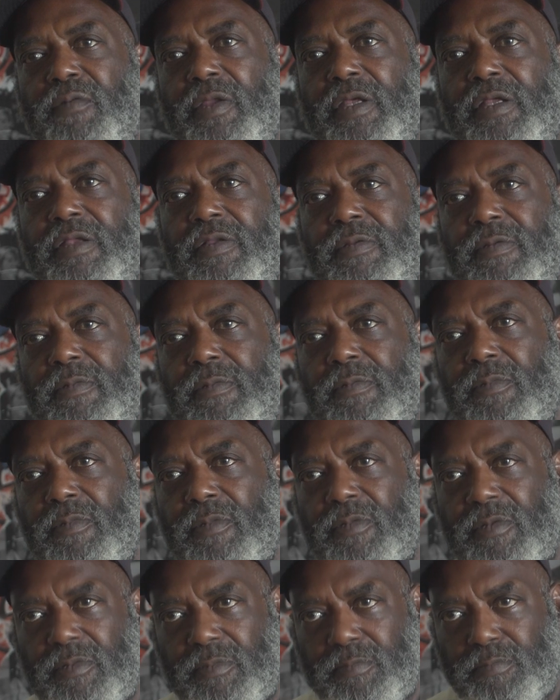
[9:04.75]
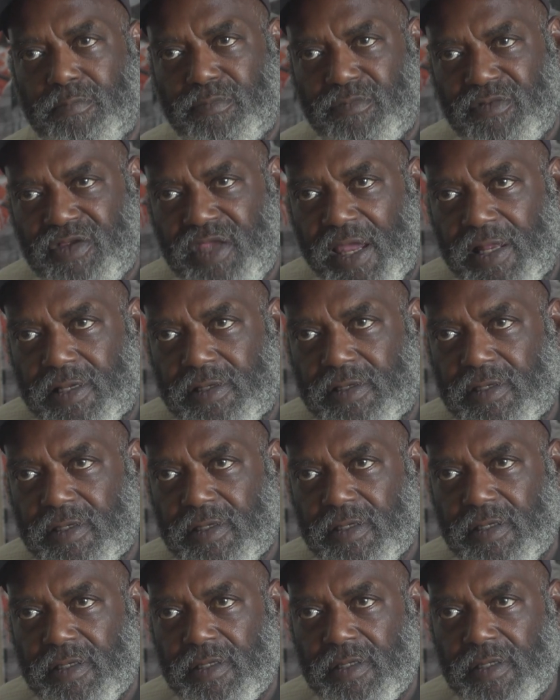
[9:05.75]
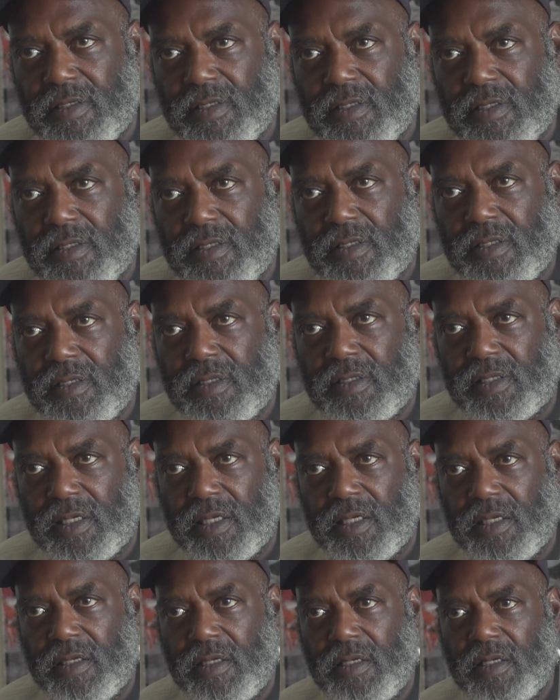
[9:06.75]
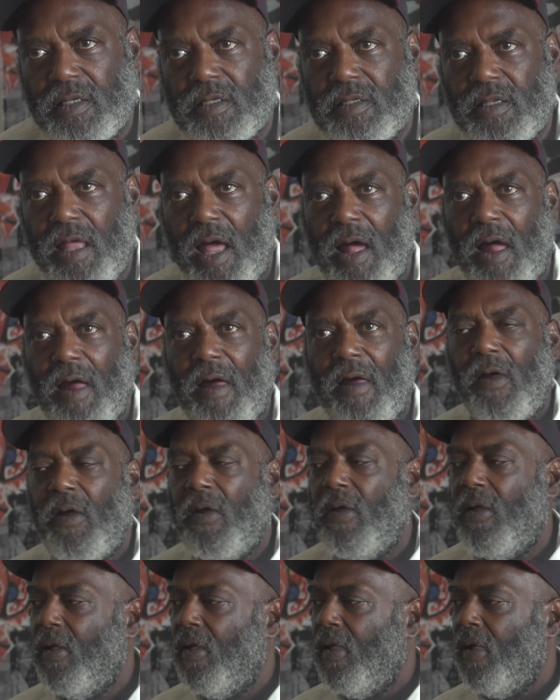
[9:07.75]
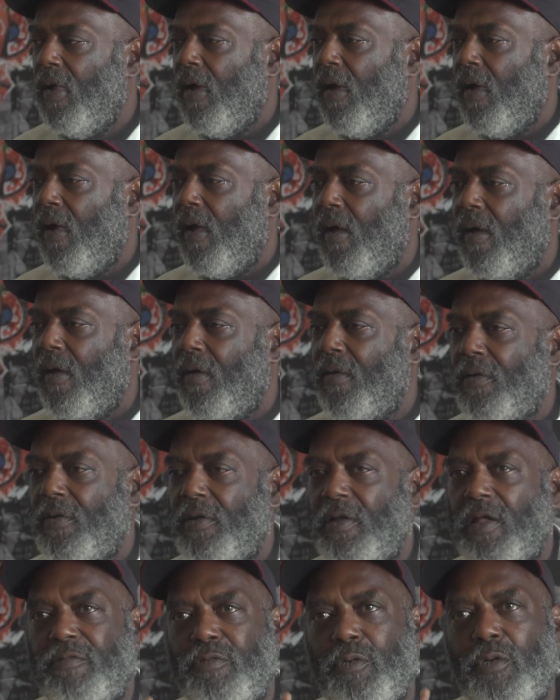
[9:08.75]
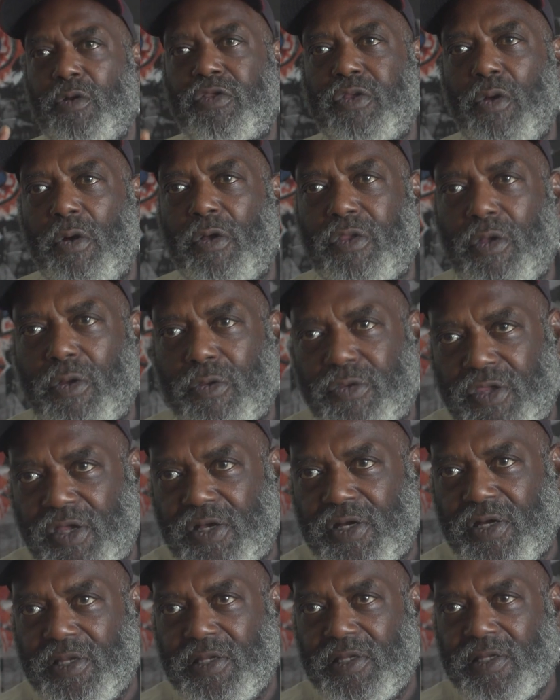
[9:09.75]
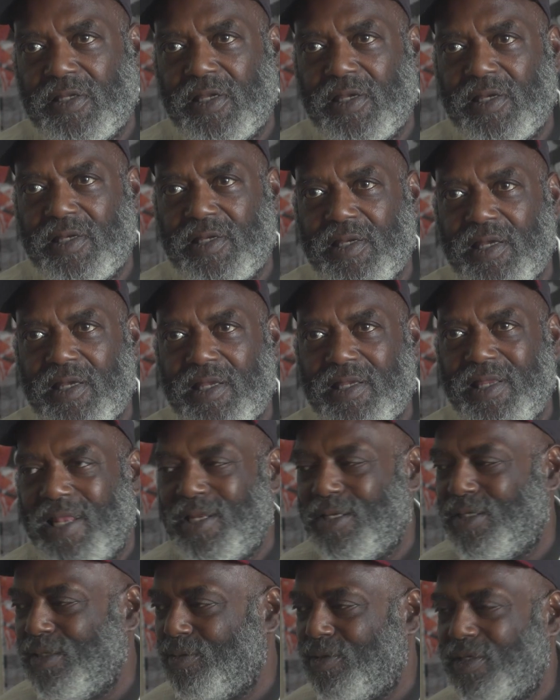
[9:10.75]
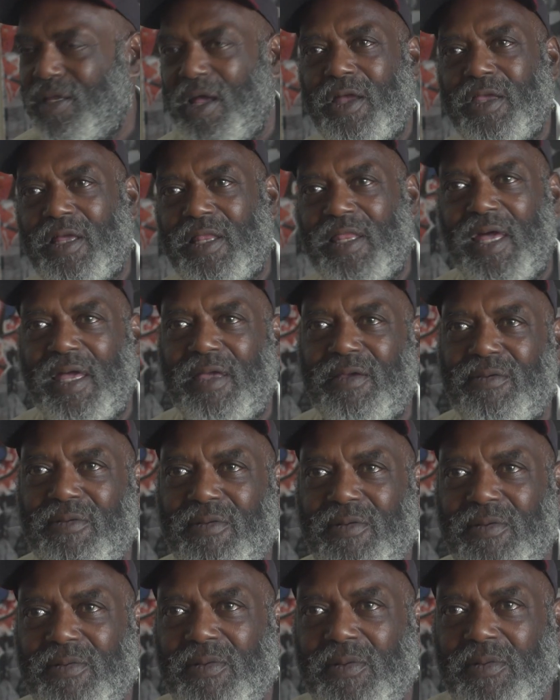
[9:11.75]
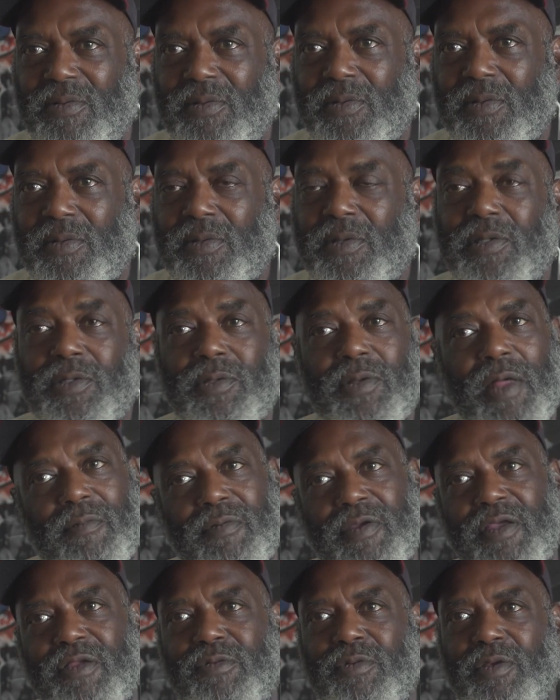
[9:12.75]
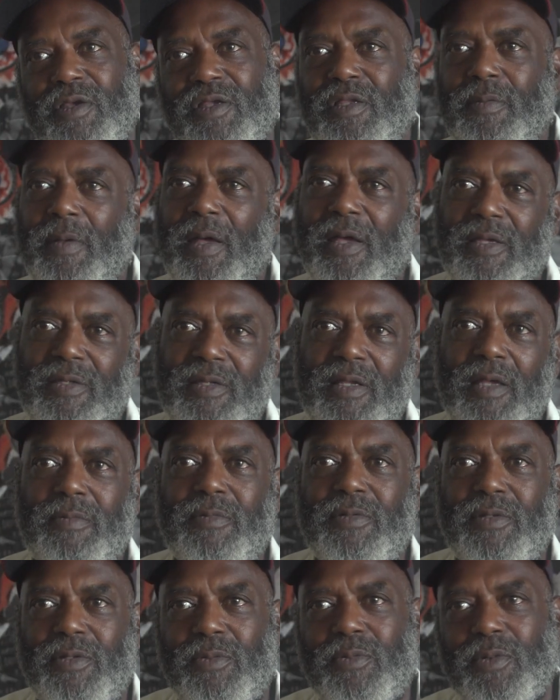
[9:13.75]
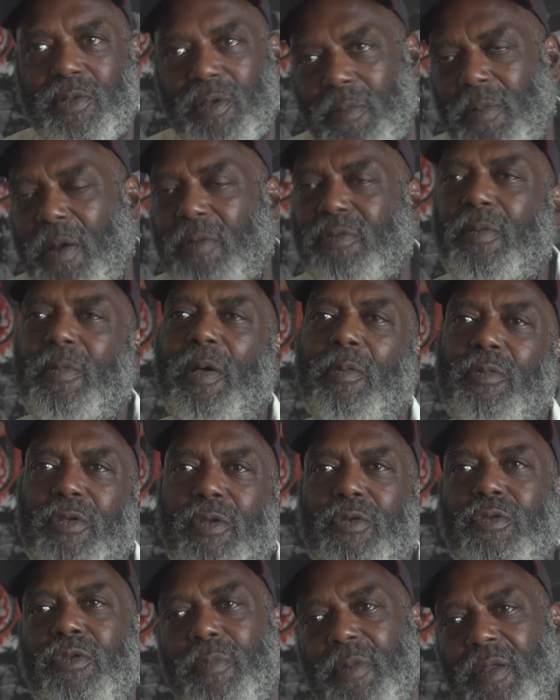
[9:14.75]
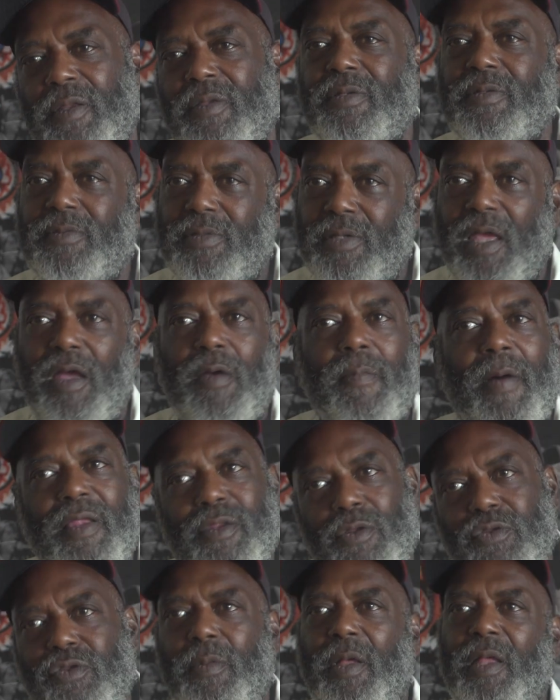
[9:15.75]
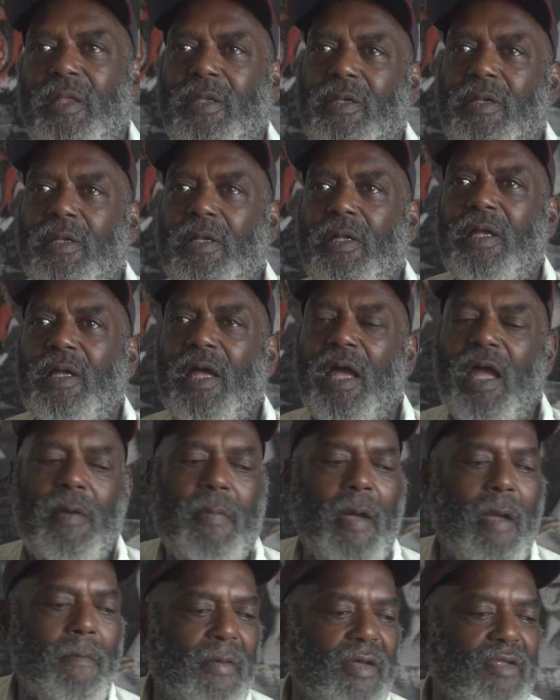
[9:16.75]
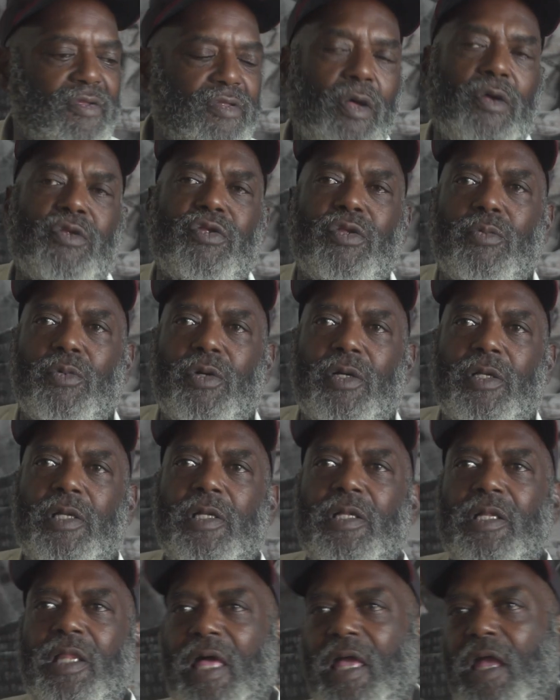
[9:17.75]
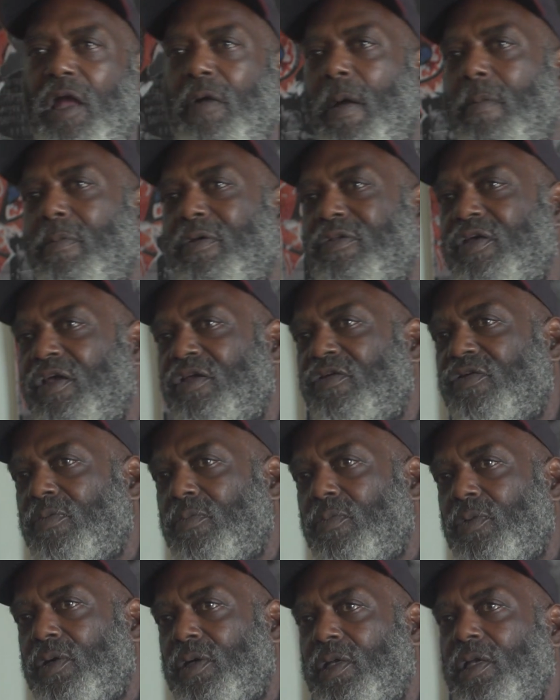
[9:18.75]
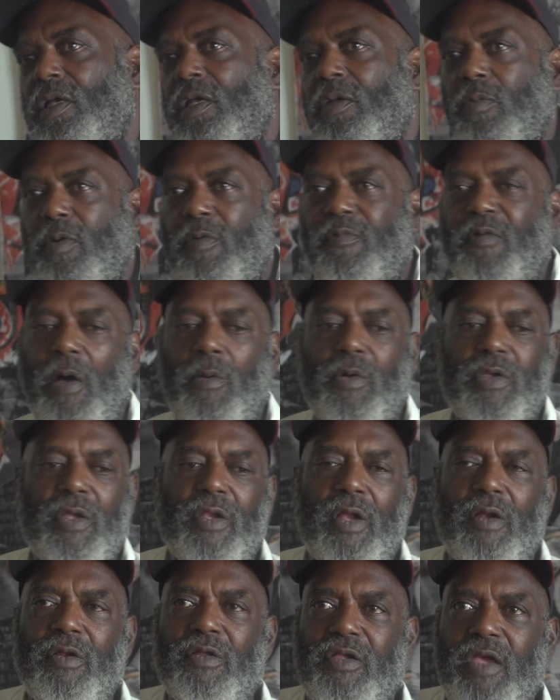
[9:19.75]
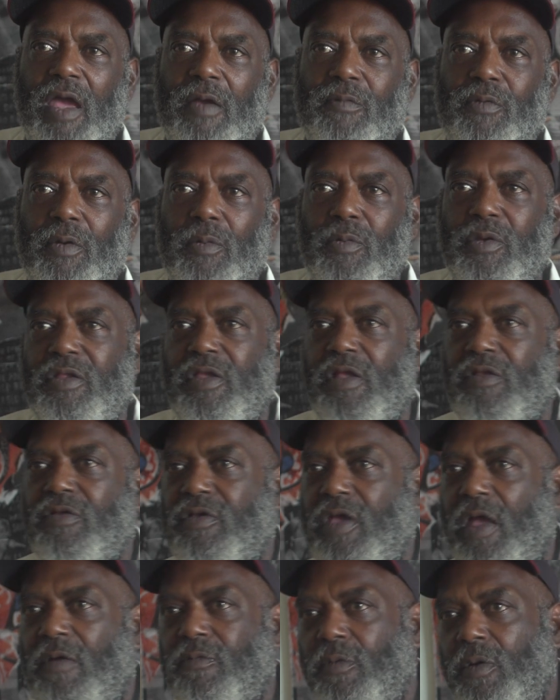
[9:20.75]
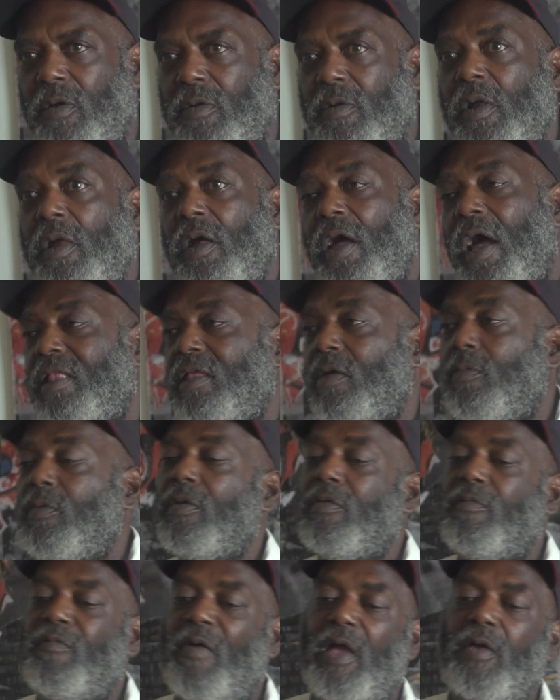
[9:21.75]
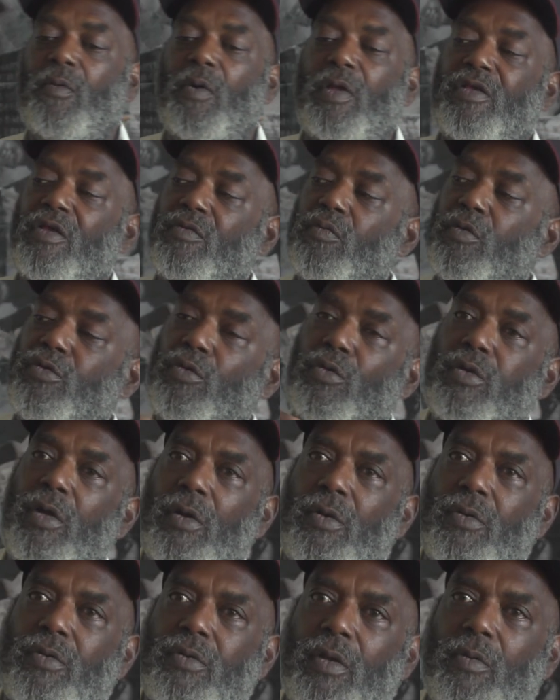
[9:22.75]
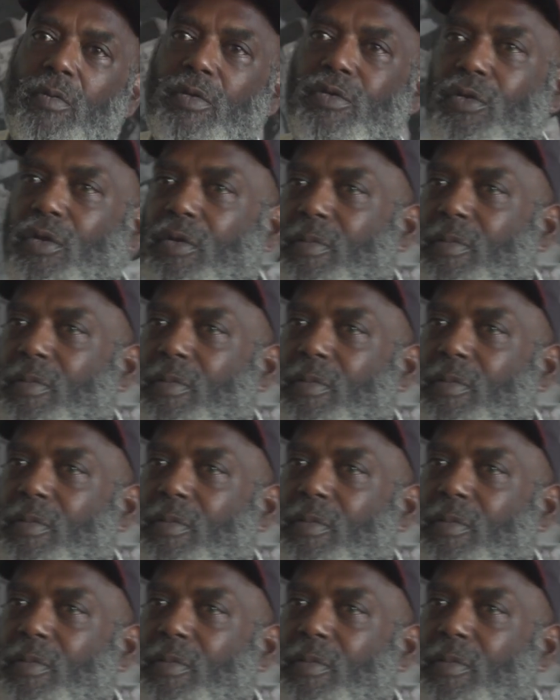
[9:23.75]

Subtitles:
fully checked. See, now, if you're a so-and-so son, and I know you see all your life, you have a history because somebody else come, you know, somebody knows somebody. Everybody knows somebody. Everybody must know someone. Like everybody must teach someone. We can find where your learners came from, where your teachers came from, and then we can evaluate just what you learned and what you